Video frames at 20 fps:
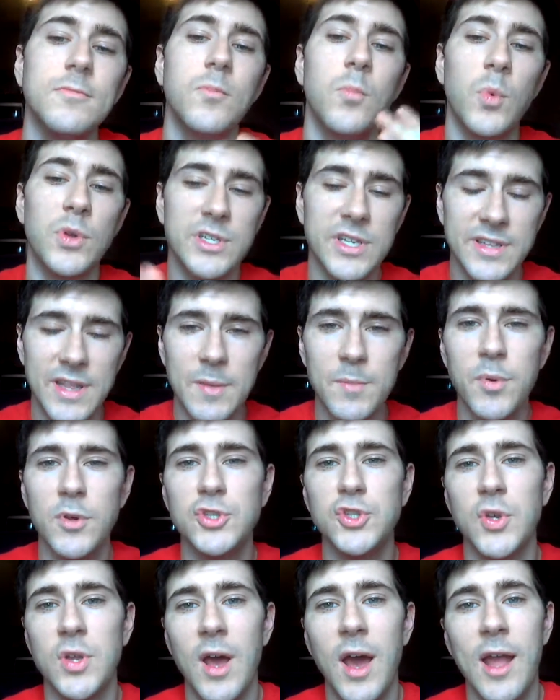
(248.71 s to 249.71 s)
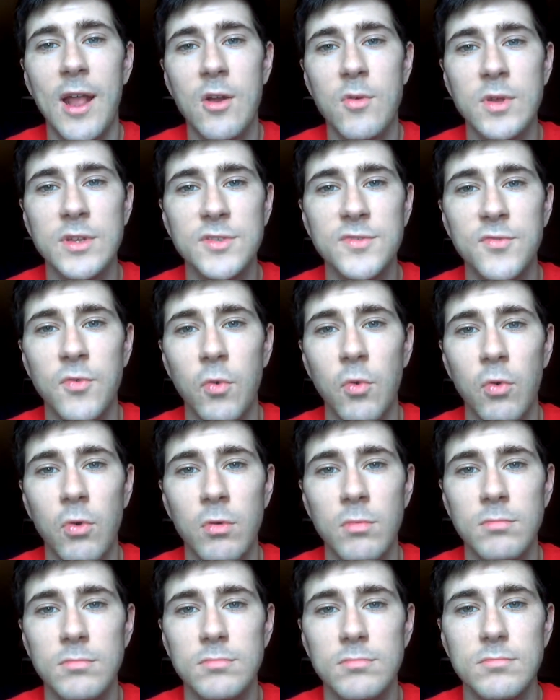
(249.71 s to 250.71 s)
which can then put you at higher risk
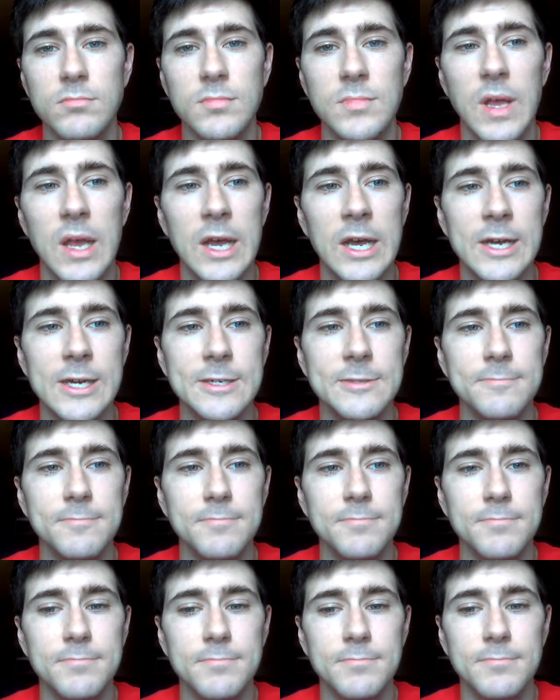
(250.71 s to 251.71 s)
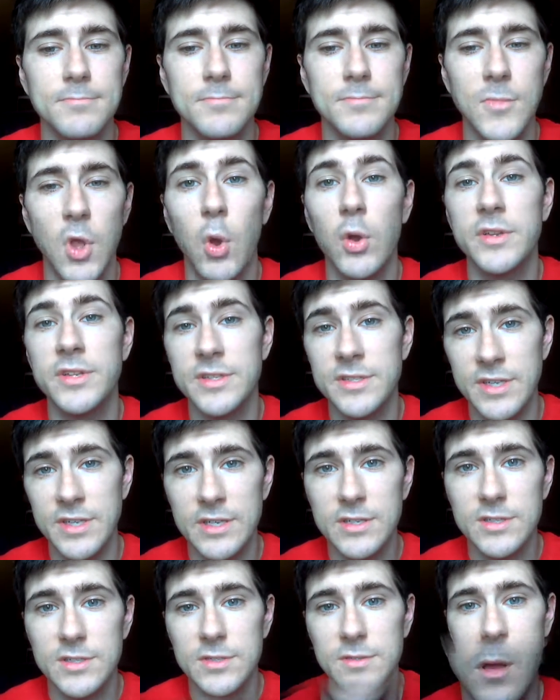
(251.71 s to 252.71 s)
for uh, heart
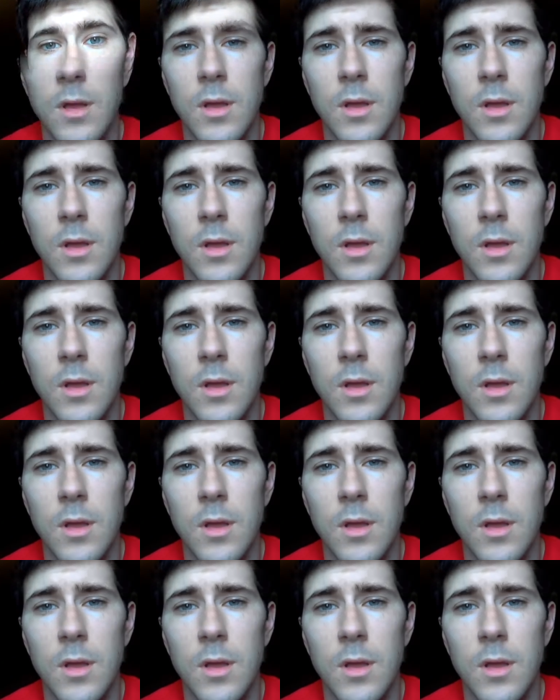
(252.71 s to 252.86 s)
disease.